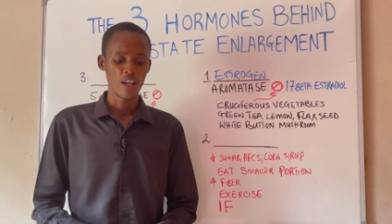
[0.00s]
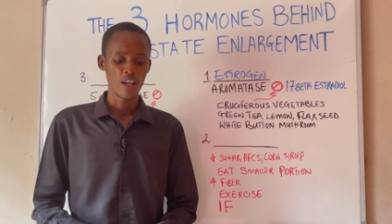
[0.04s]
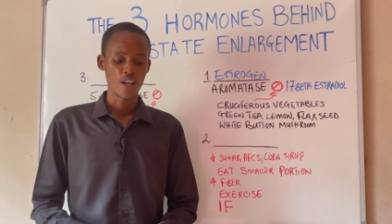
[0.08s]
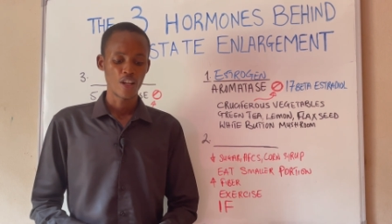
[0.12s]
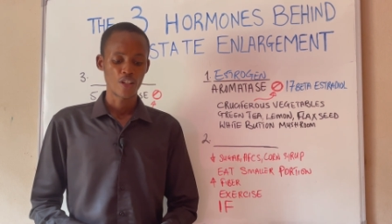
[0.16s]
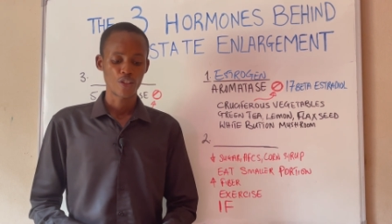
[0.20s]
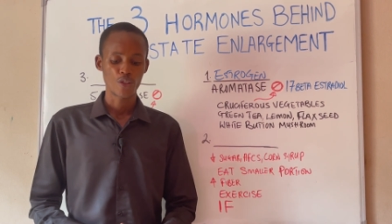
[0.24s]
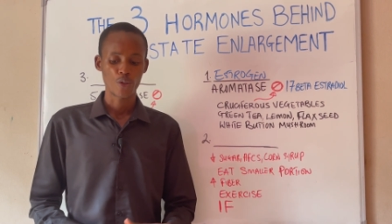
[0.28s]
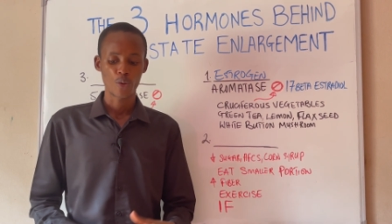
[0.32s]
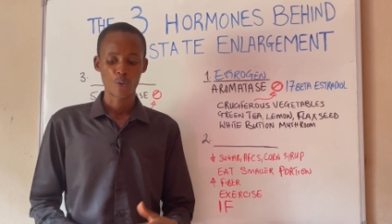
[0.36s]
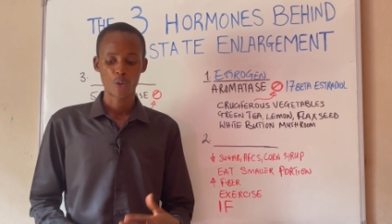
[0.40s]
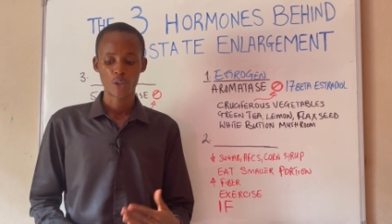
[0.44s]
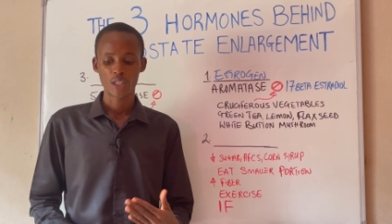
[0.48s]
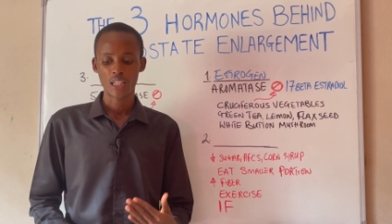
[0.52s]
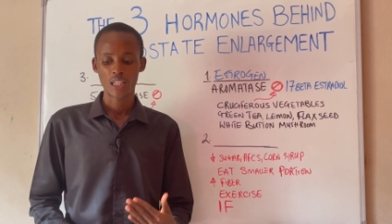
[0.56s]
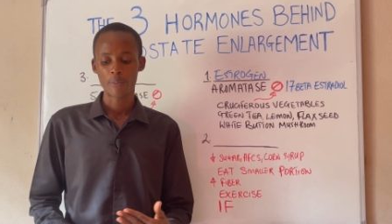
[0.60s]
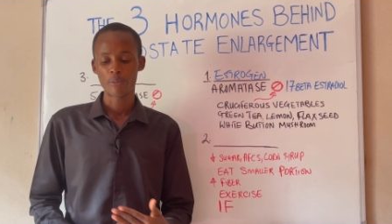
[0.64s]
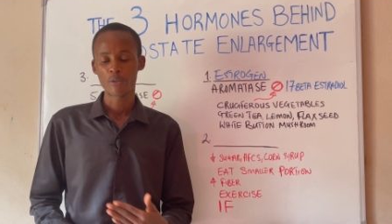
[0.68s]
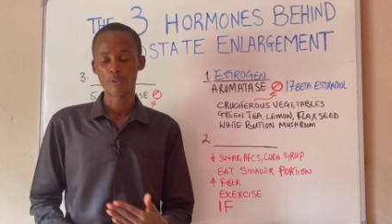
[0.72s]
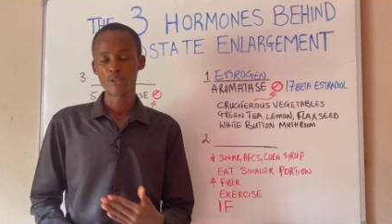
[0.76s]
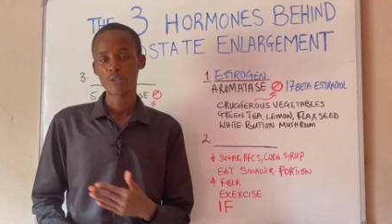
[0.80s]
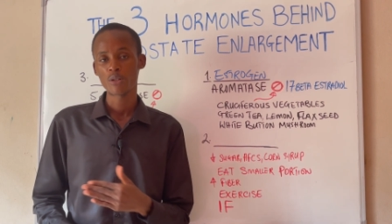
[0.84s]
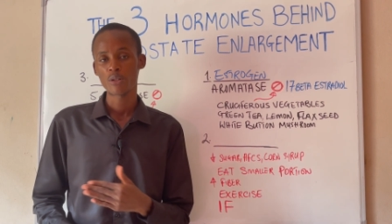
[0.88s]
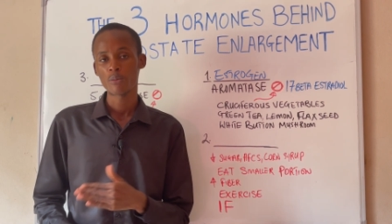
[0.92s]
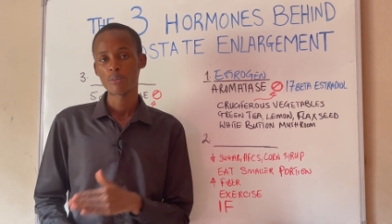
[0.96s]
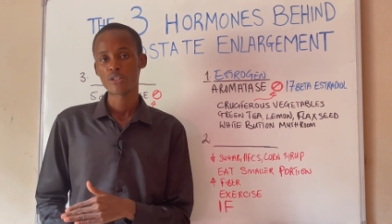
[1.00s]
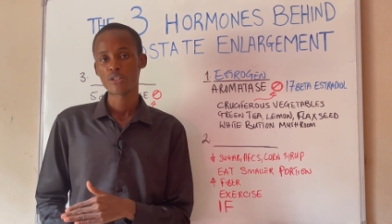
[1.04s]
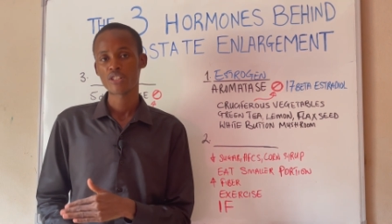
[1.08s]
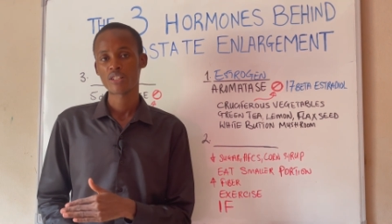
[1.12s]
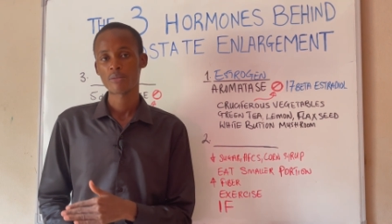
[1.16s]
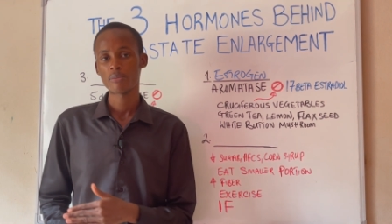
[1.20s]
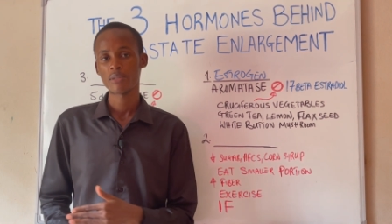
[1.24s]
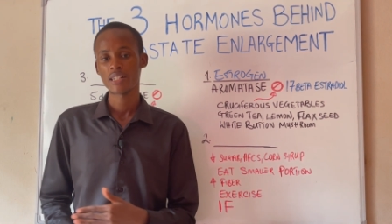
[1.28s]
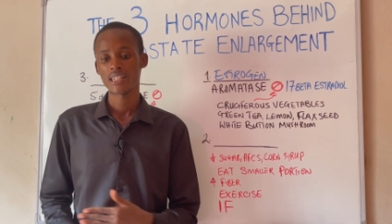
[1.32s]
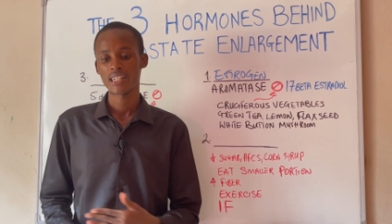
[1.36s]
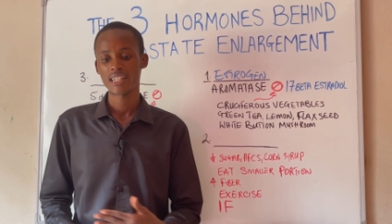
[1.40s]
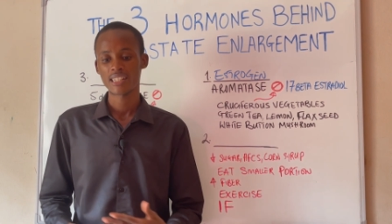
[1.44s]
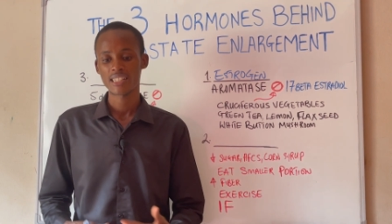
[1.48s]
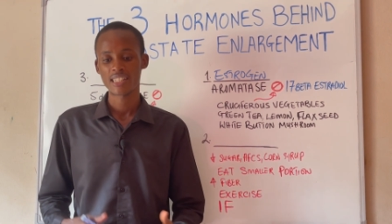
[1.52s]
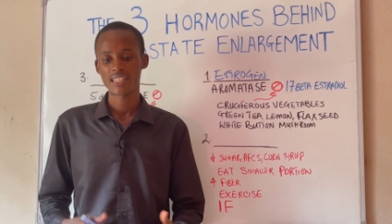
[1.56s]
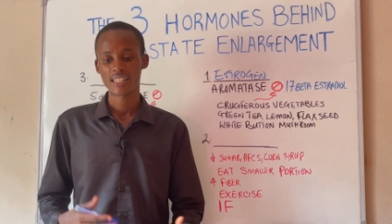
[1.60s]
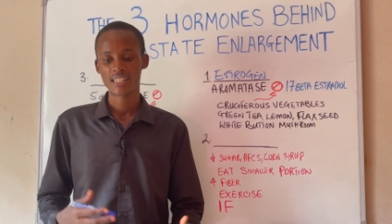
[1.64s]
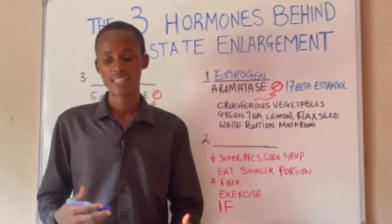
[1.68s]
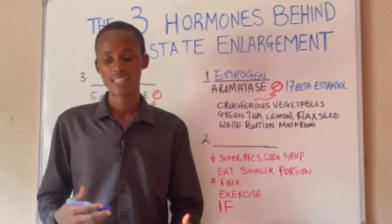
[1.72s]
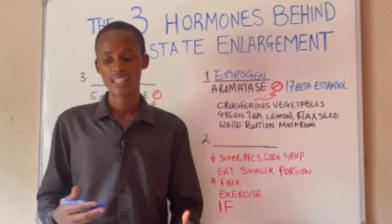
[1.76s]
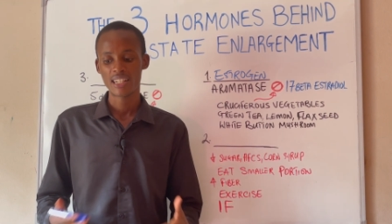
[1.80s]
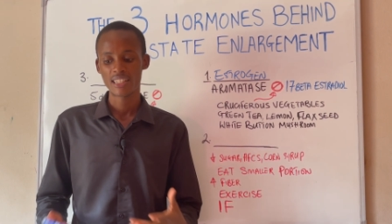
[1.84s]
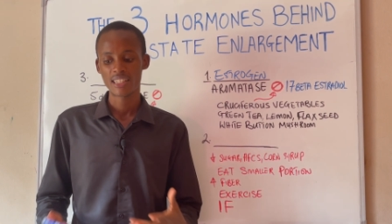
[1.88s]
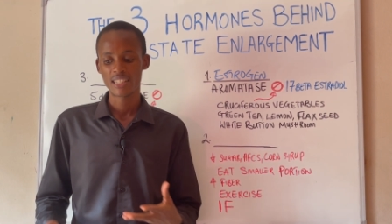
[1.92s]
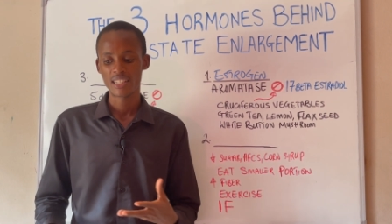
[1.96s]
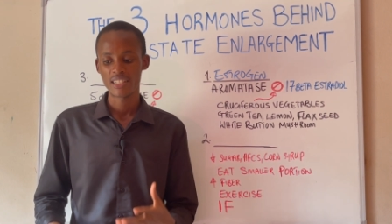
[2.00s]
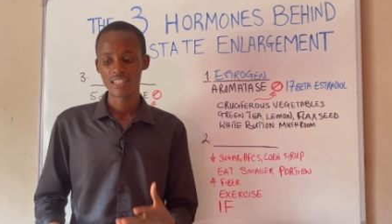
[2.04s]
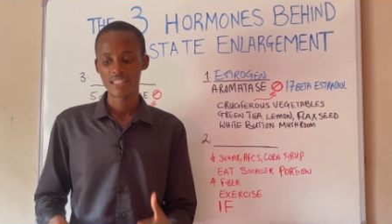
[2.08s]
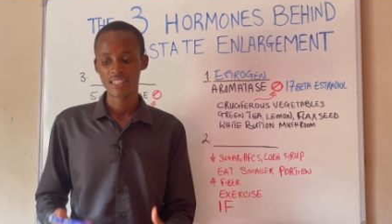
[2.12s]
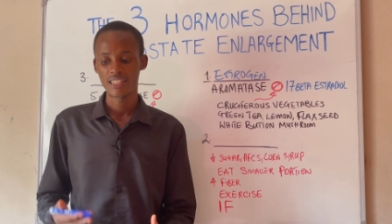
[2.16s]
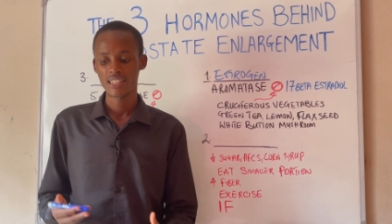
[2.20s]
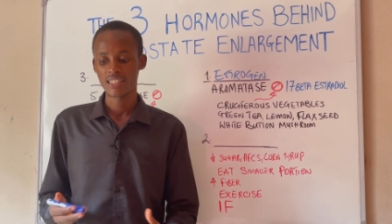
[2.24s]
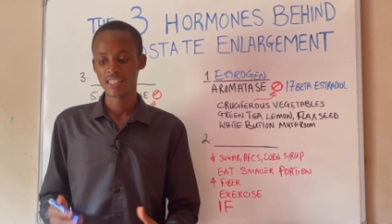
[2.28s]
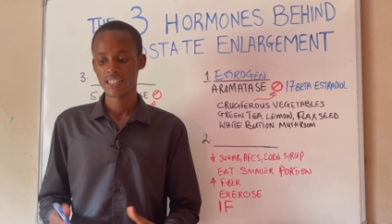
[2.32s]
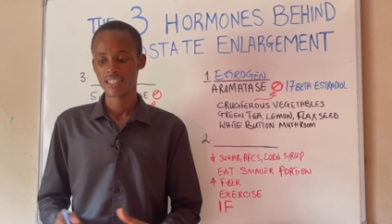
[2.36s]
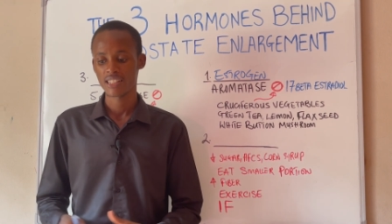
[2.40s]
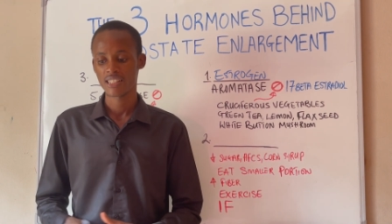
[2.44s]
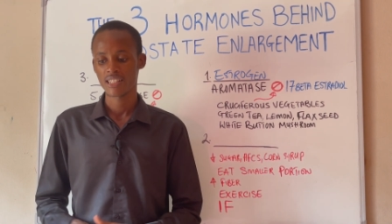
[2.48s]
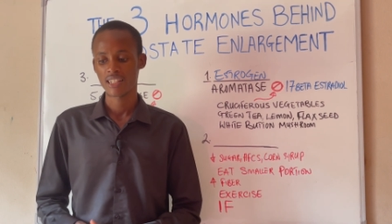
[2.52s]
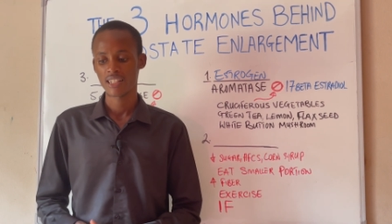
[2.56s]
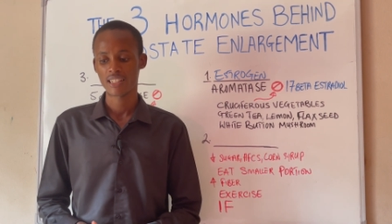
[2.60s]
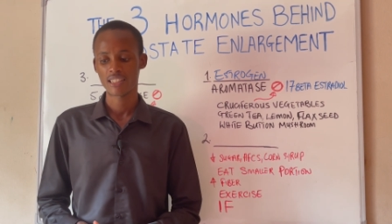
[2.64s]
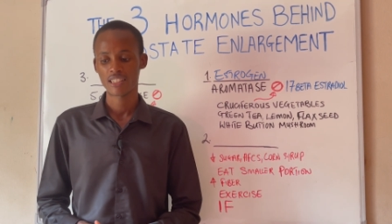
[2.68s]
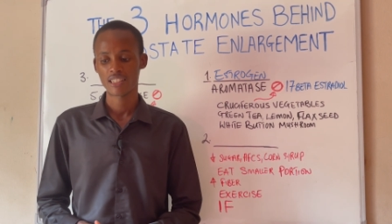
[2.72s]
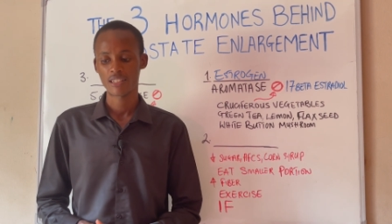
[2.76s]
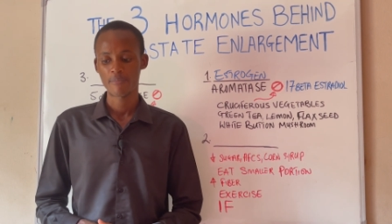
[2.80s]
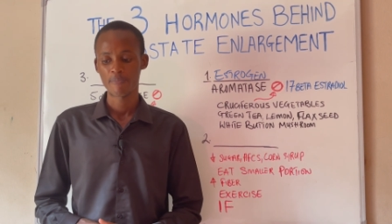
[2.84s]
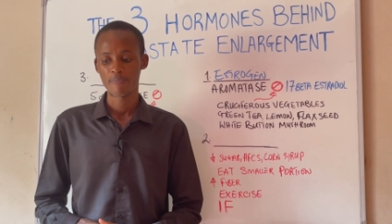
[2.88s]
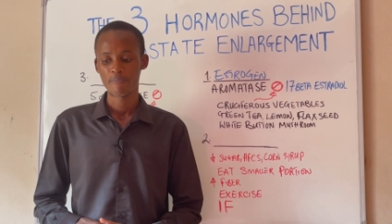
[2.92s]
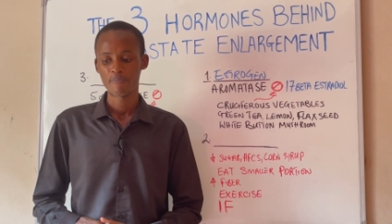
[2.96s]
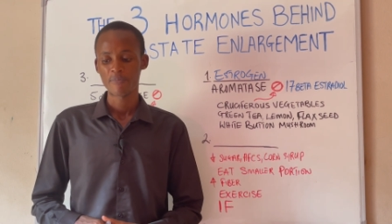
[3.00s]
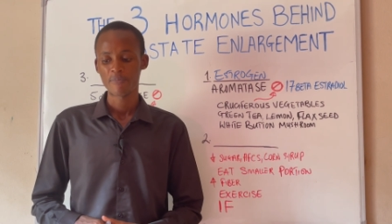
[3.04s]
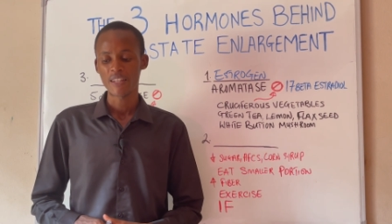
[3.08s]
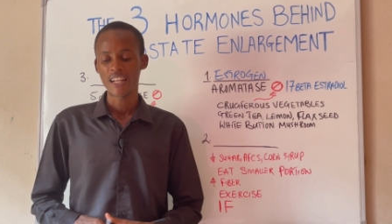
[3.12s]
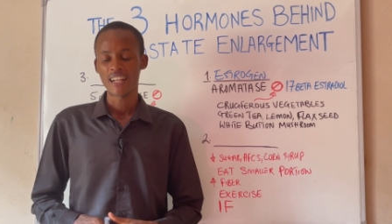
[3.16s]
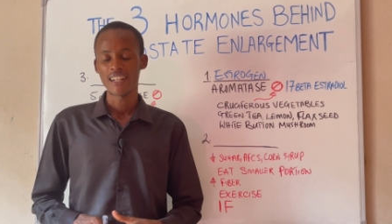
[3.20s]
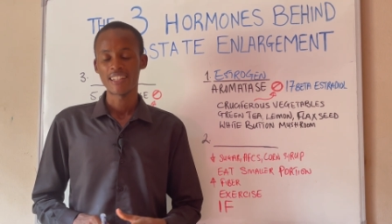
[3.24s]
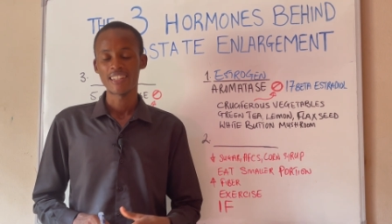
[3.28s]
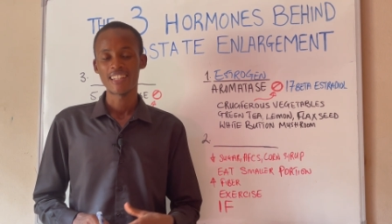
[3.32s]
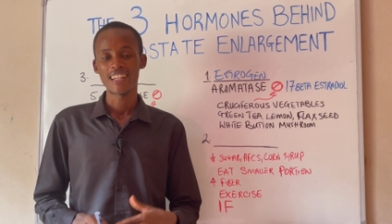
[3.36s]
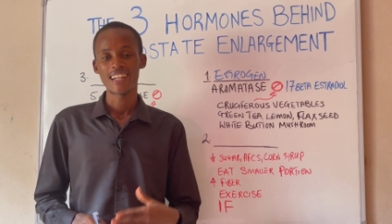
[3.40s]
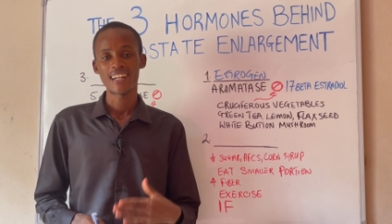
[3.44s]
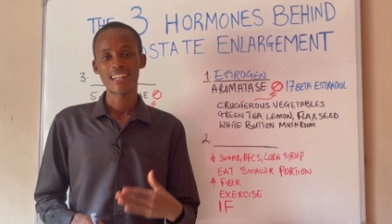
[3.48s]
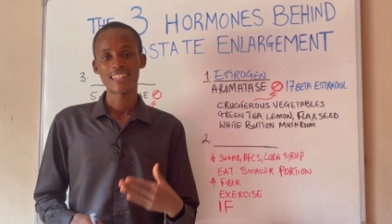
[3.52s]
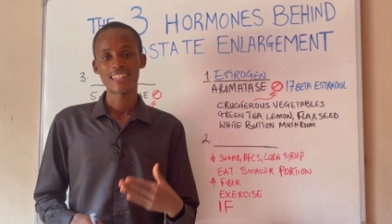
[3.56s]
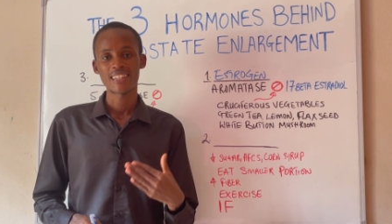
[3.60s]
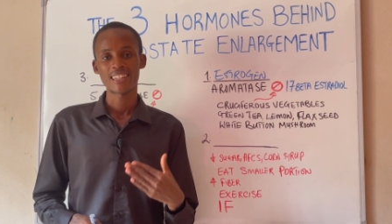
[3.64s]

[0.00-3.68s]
So what happens to most men as they start aging is that their